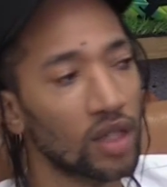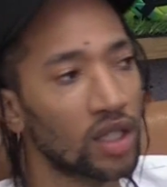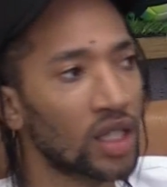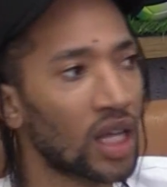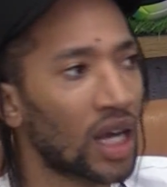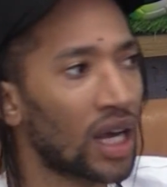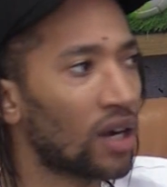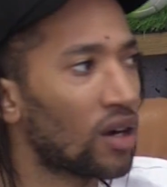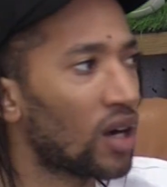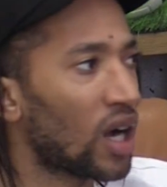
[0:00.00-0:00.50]

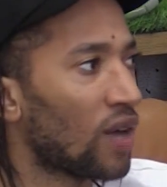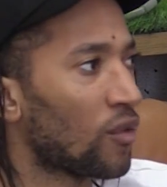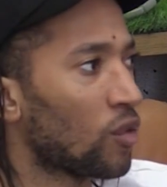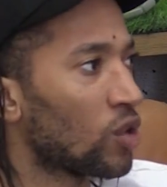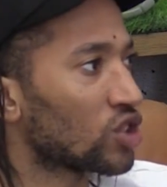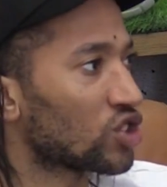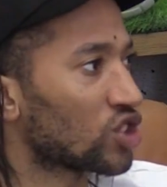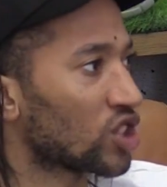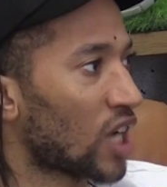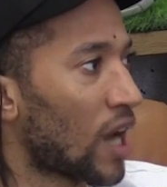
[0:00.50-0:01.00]
Now, I've
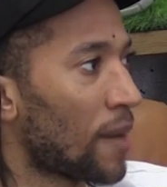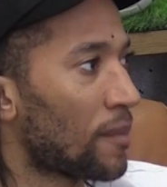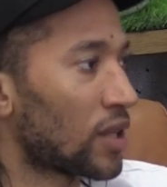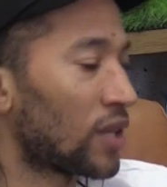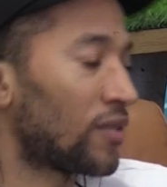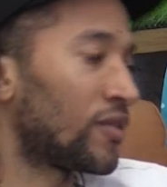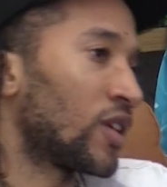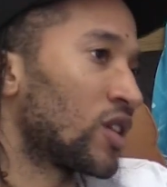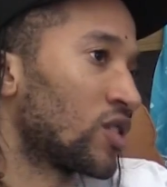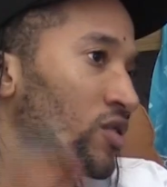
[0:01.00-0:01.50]
watched a couple
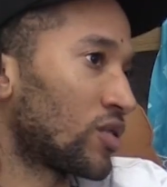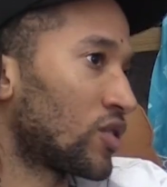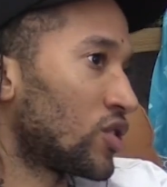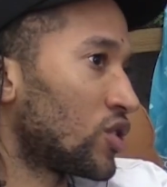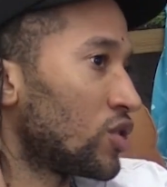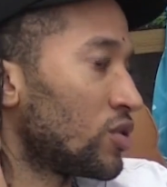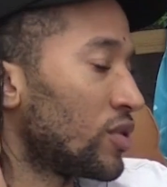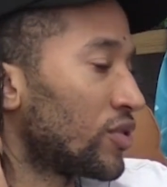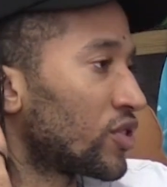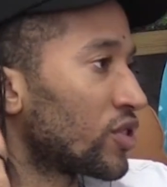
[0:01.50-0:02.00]
of things to
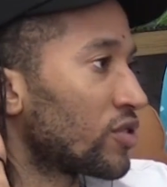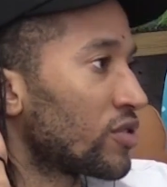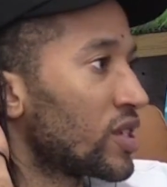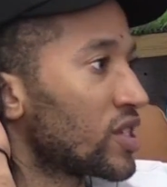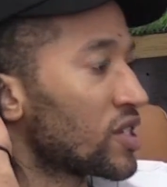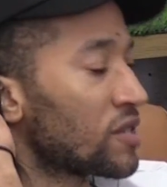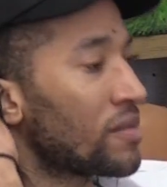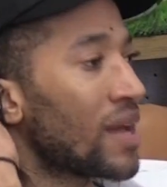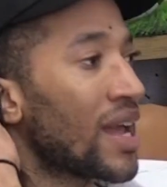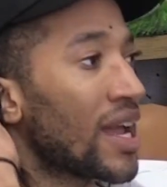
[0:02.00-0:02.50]
do with
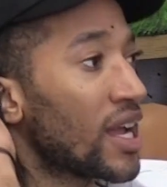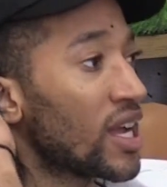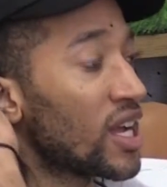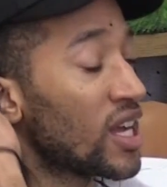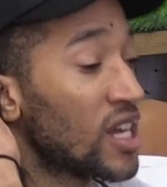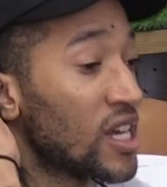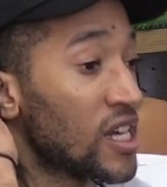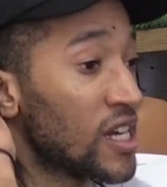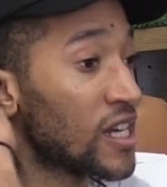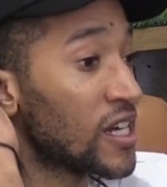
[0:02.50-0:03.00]
Theresa May,
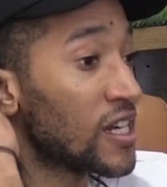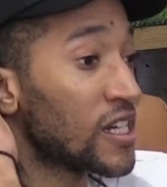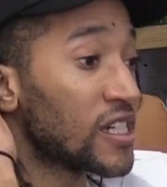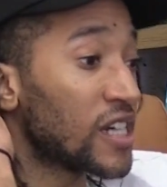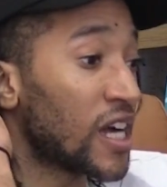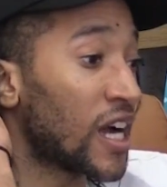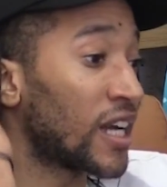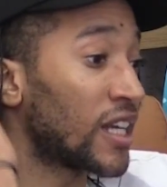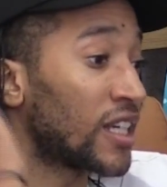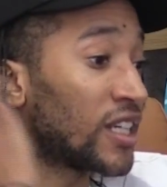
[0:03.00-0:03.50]

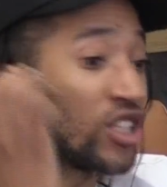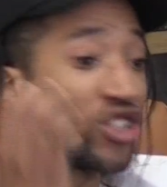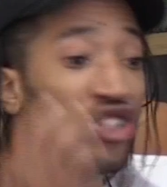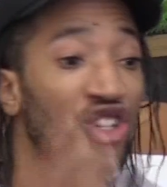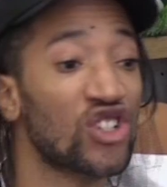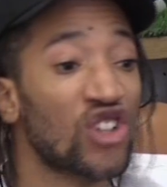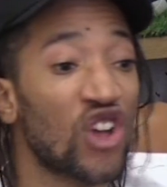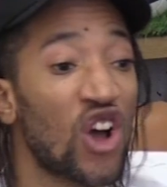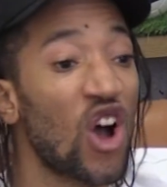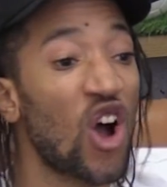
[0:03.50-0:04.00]
and
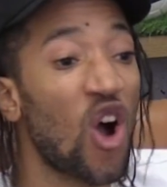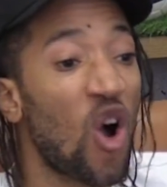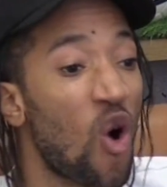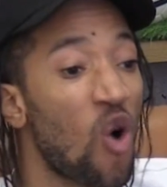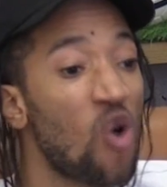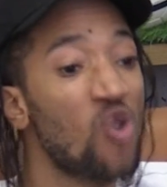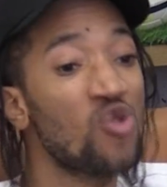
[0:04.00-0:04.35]
just her